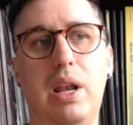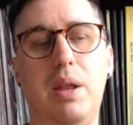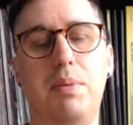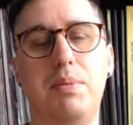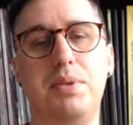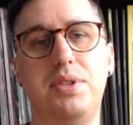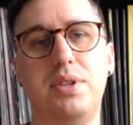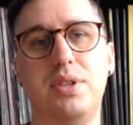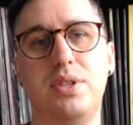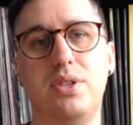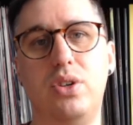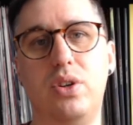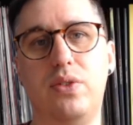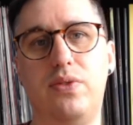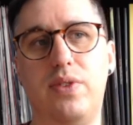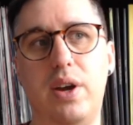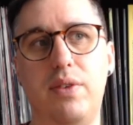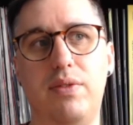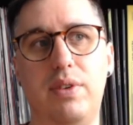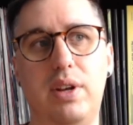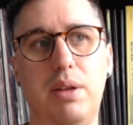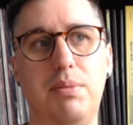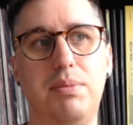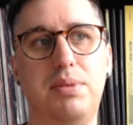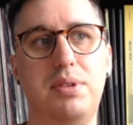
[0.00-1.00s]
limiters and your
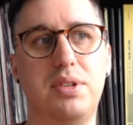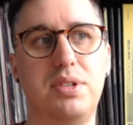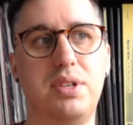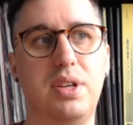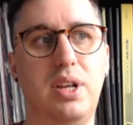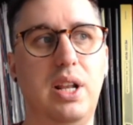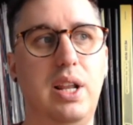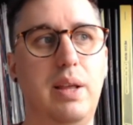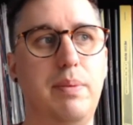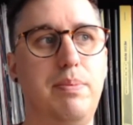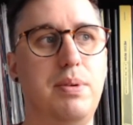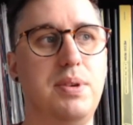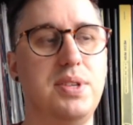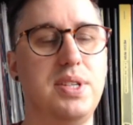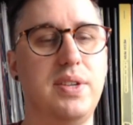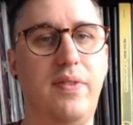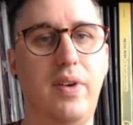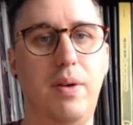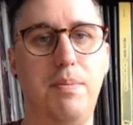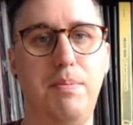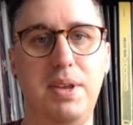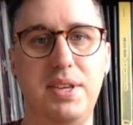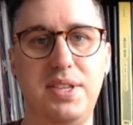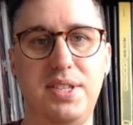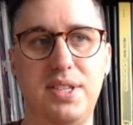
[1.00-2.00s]
favourite limiters and clippers. If I
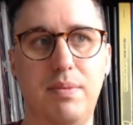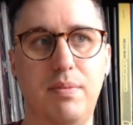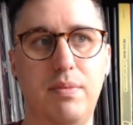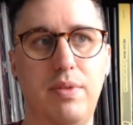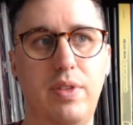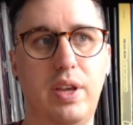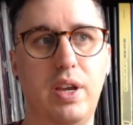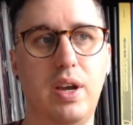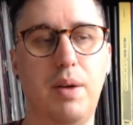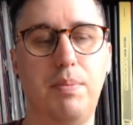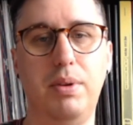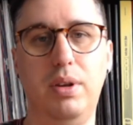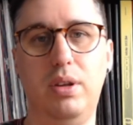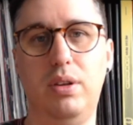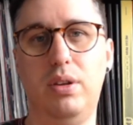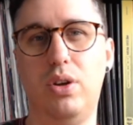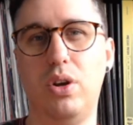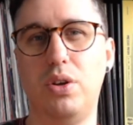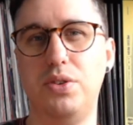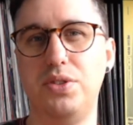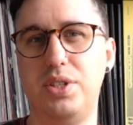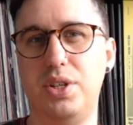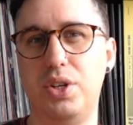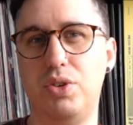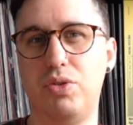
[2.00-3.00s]
missed something, I've been
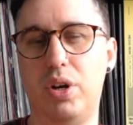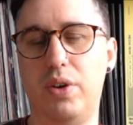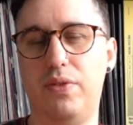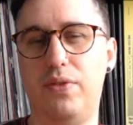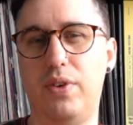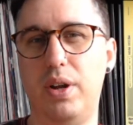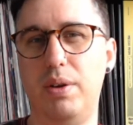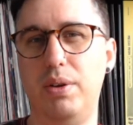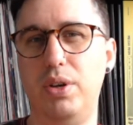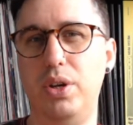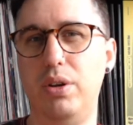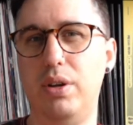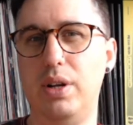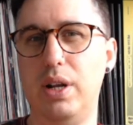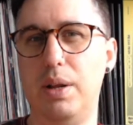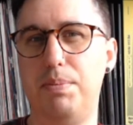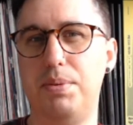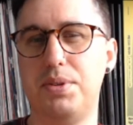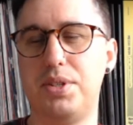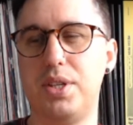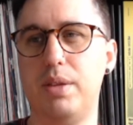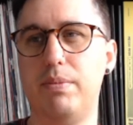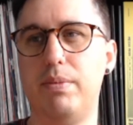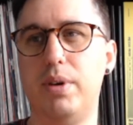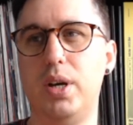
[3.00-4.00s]
constantly trying to find new
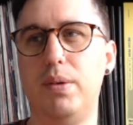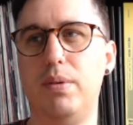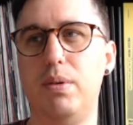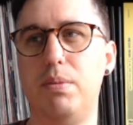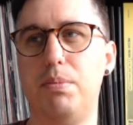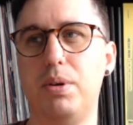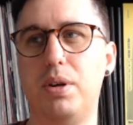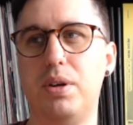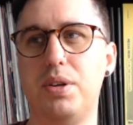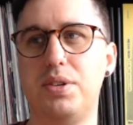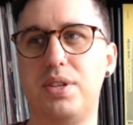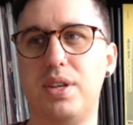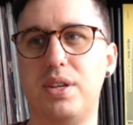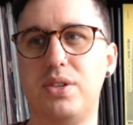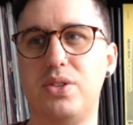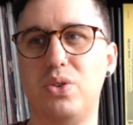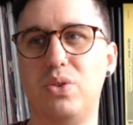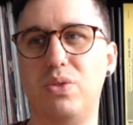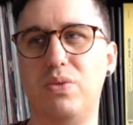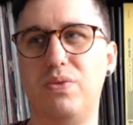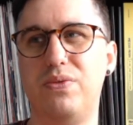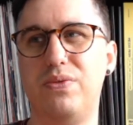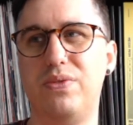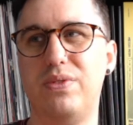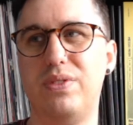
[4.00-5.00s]
clippers at the moment because they're sort
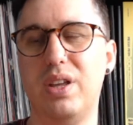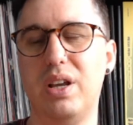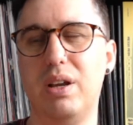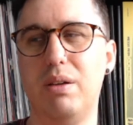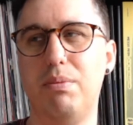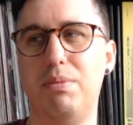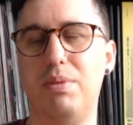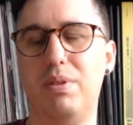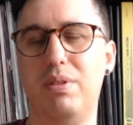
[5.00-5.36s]
of